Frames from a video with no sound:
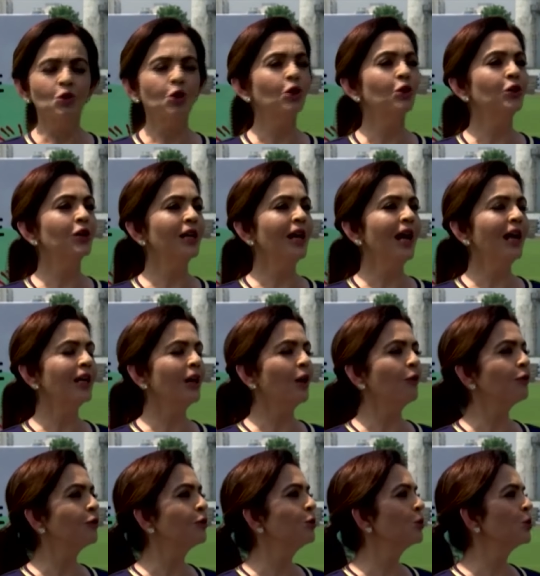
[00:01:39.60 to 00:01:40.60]
children are our
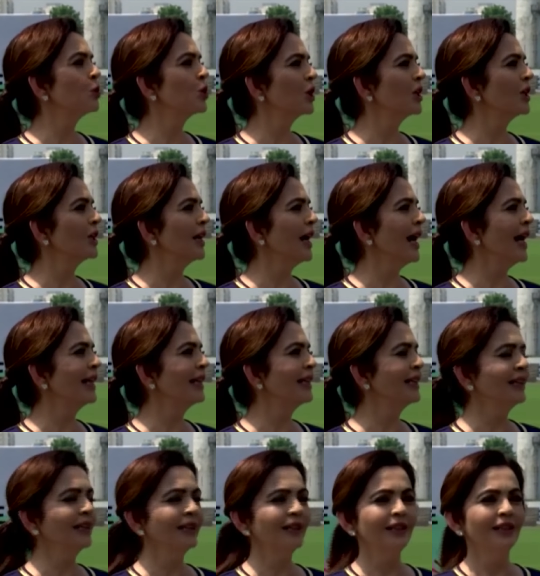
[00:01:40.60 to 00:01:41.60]
future
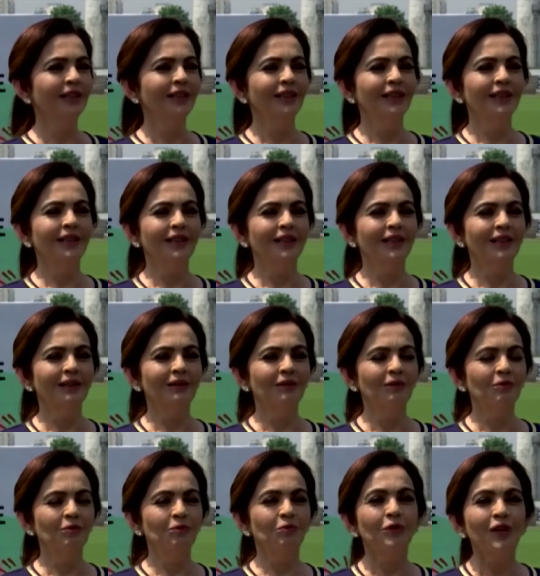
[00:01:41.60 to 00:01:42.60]
and
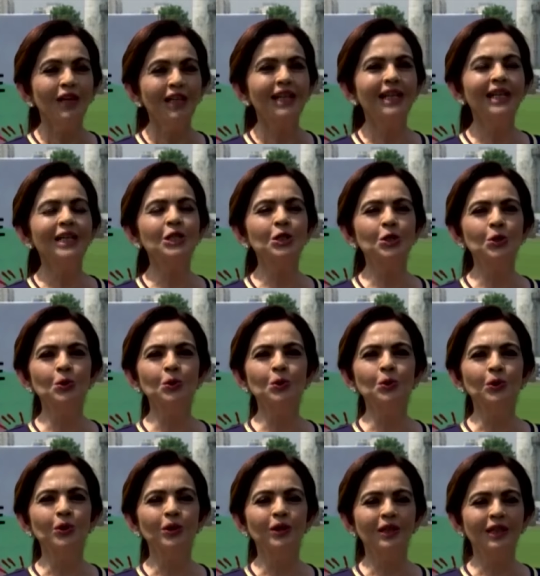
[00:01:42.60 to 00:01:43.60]
we need
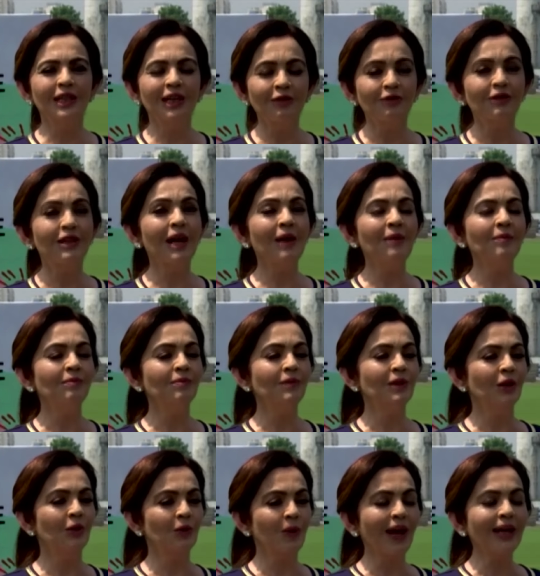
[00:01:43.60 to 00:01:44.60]
to give them
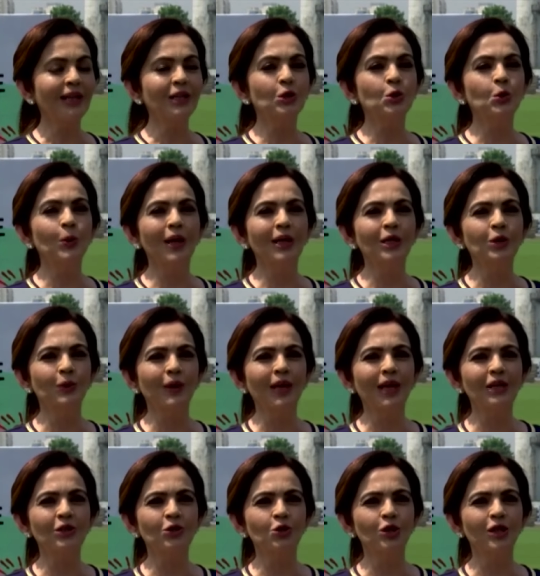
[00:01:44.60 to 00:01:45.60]
the right to
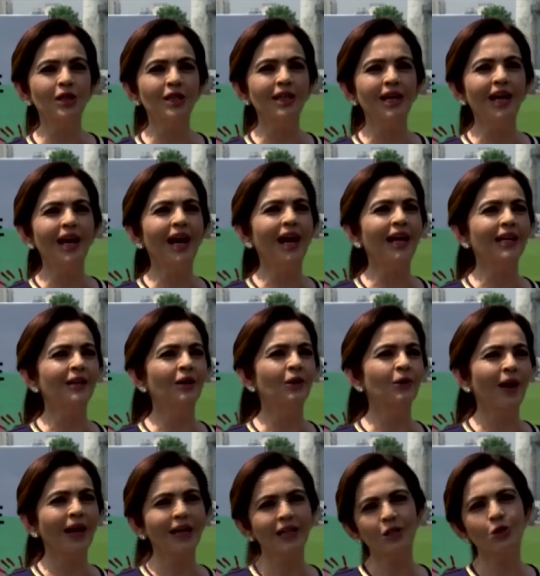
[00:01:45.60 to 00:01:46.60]
education and the
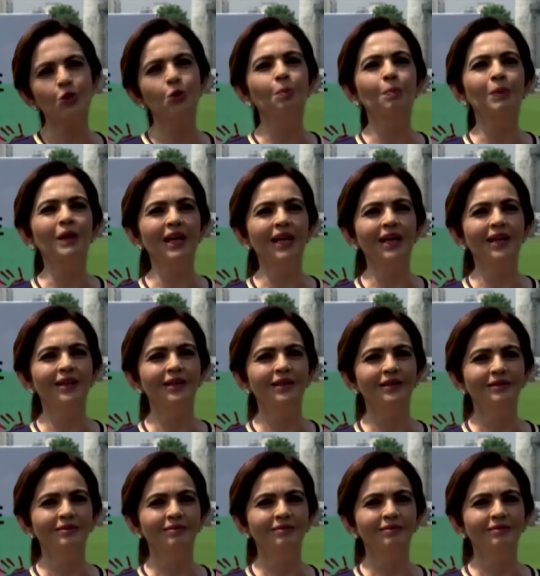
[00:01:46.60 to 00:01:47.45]
right to play.